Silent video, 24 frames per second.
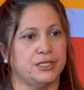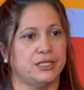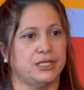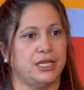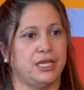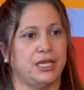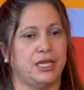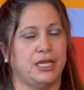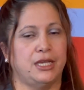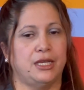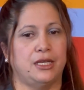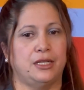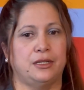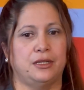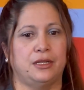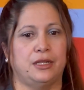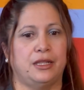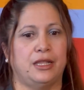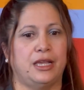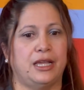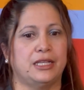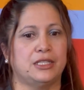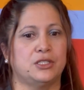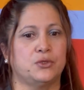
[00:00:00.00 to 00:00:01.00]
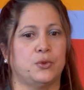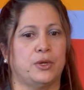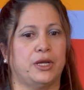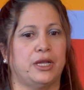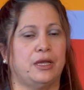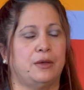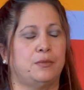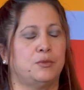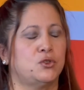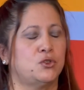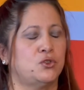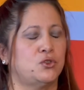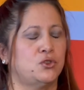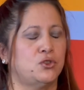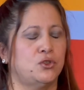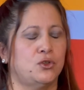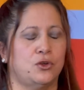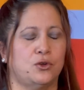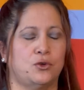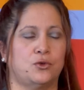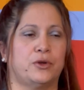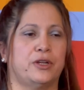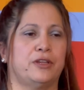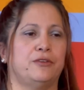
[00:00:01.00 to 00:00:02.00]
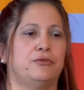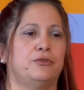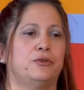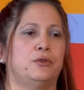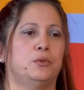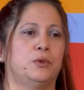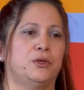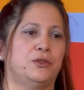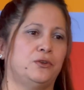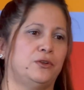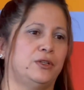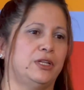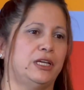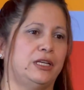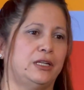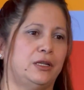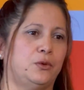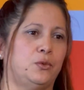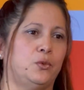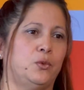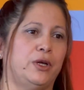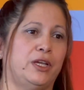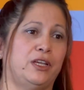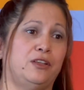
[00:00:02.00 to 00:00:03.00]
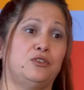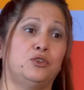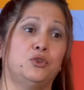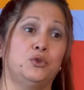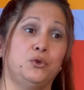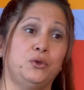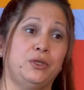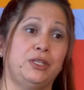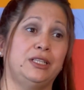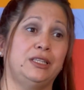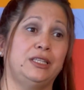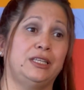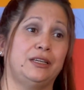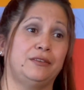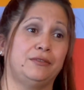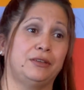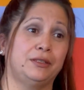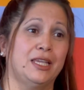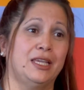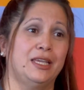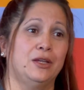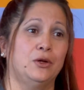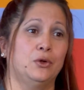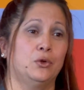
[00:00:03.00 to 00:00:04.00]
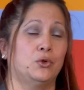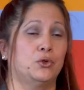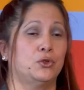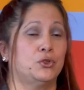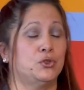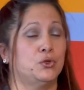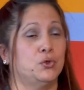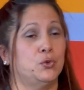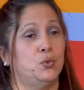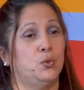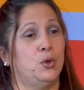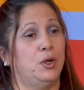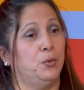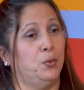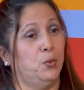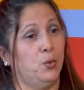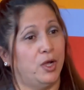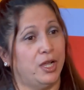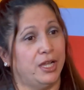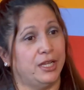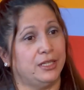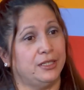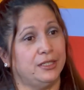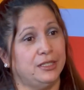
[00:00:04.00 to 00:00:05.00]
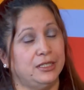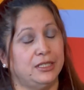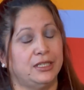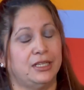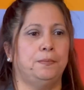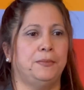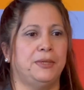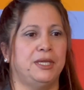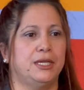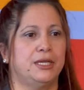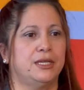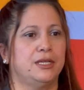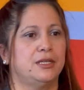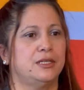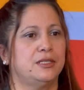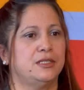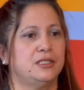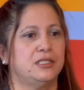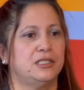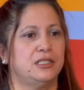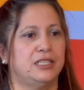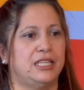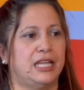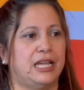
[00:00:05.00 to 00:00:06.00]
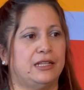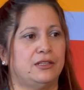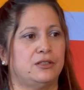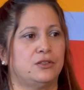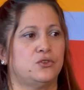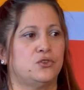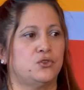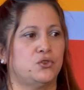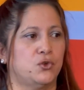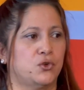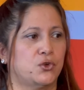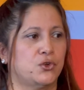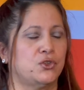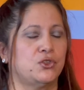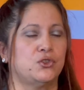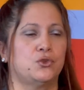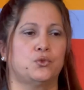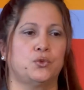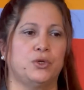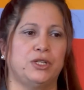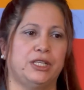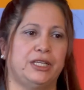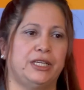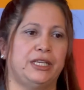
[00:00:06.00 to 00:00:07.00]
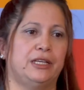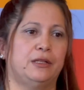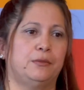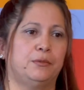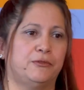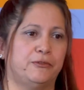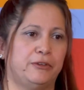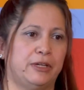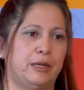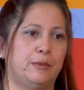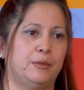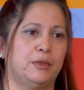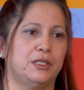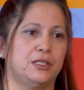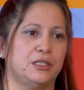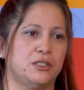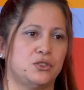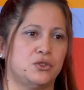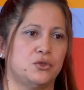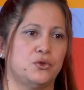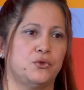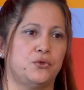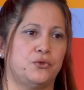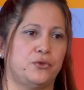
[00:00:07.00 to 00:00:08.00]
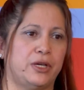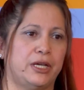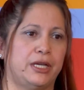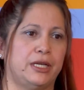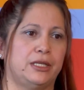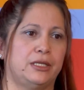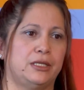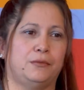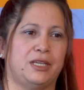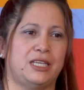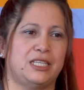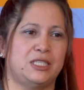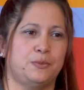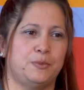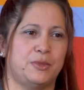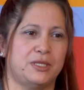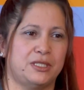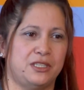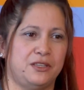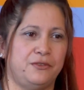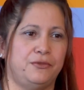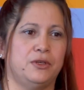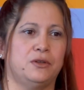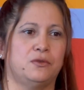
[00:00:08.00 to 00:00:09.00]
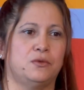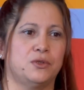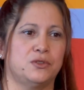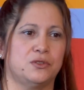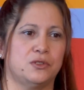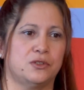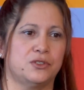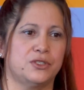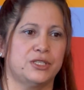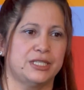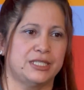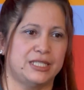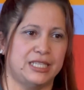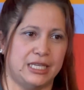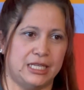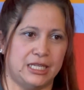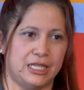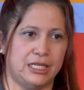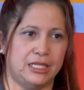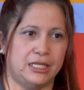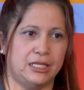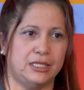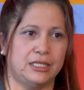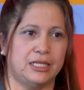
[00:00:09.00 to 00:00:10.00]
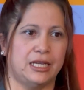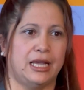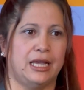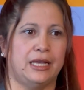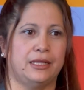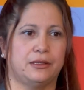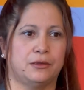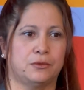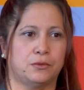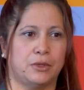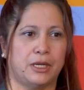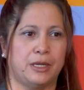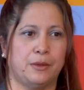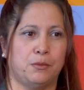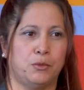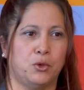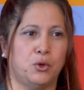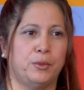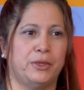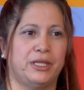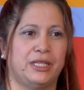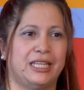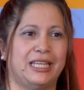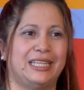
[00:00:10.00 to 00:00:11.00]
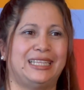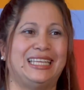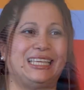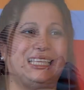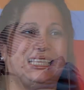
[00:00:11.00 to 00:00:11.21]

And that's why I'm so grateful with United Way 211 or 211 because that source really helped families to find specific resources they needed at the right moment that they